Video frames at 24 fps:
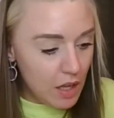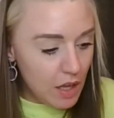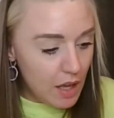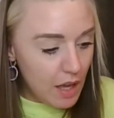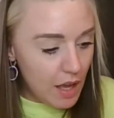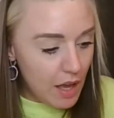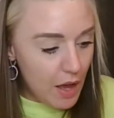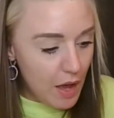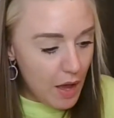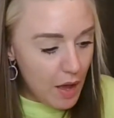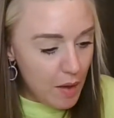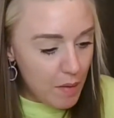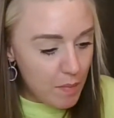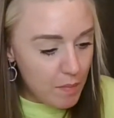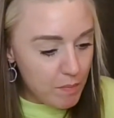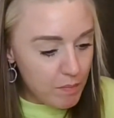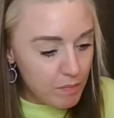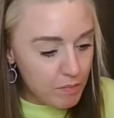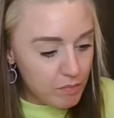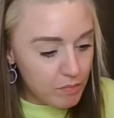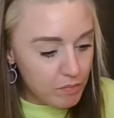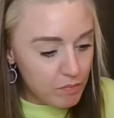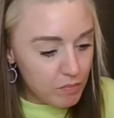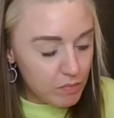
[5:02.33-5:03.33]
Um,
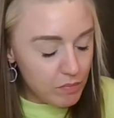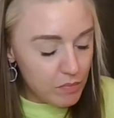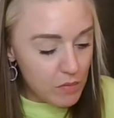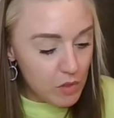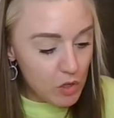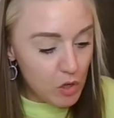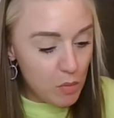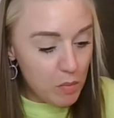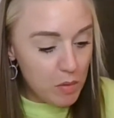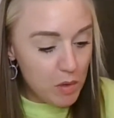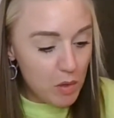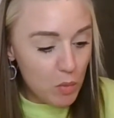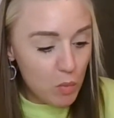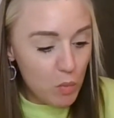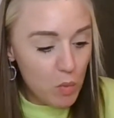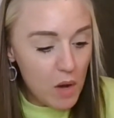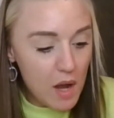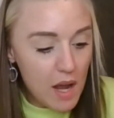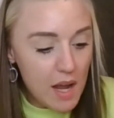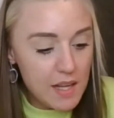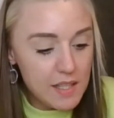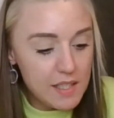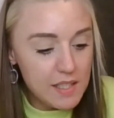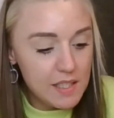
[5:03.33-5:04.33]
it could be a
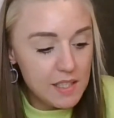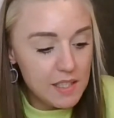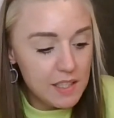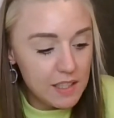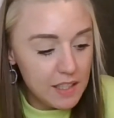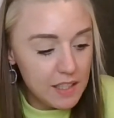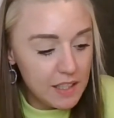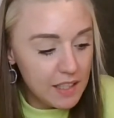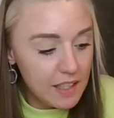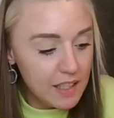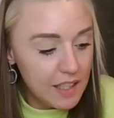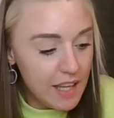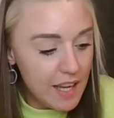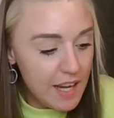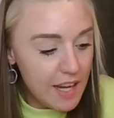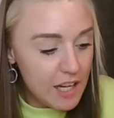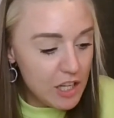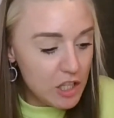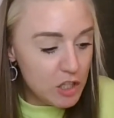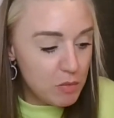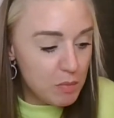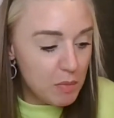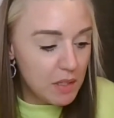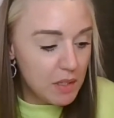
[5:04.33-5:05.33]
wedding, an
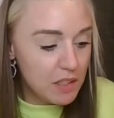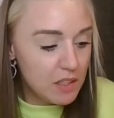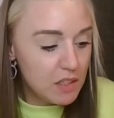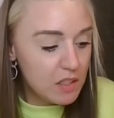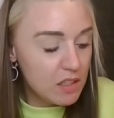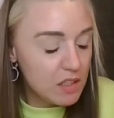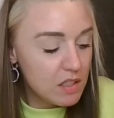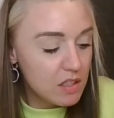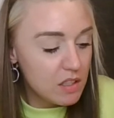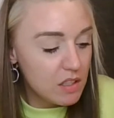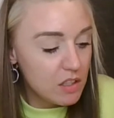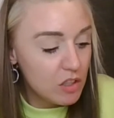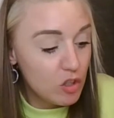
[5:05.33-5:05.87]
engagement,